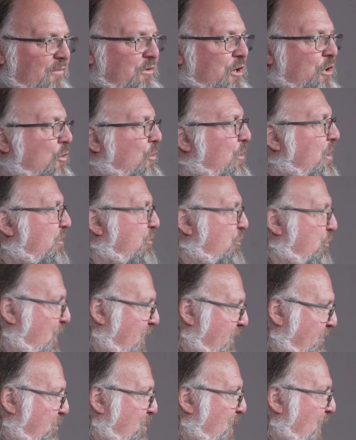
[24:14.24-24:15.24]
increased
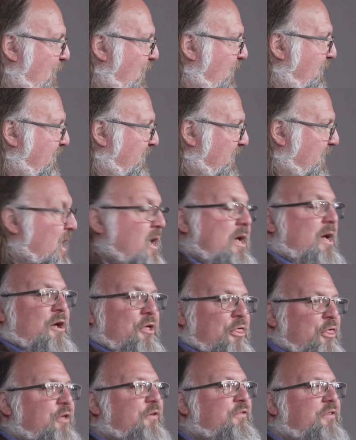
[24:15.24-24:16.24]
transparency.
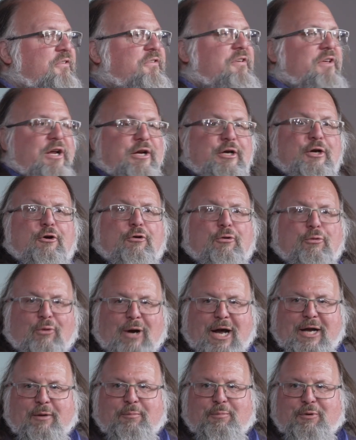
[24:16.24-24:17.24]
This is an
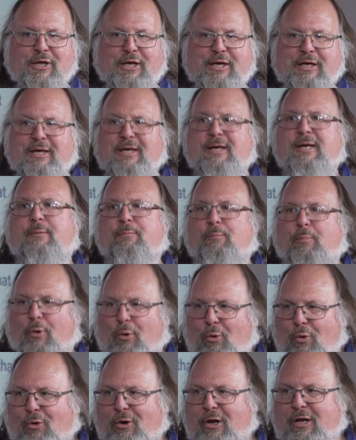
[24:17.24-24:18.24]
incredibly
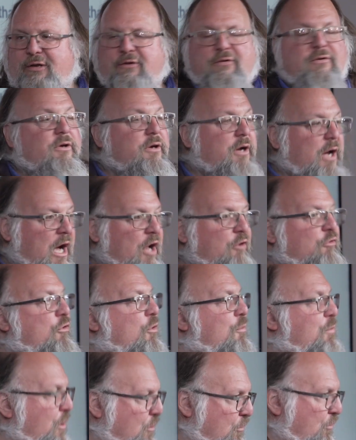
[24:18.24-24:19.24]
important
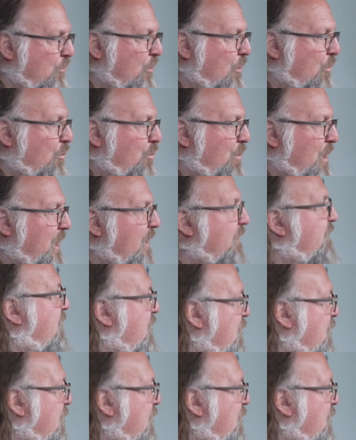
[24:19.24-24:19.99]
contribution because the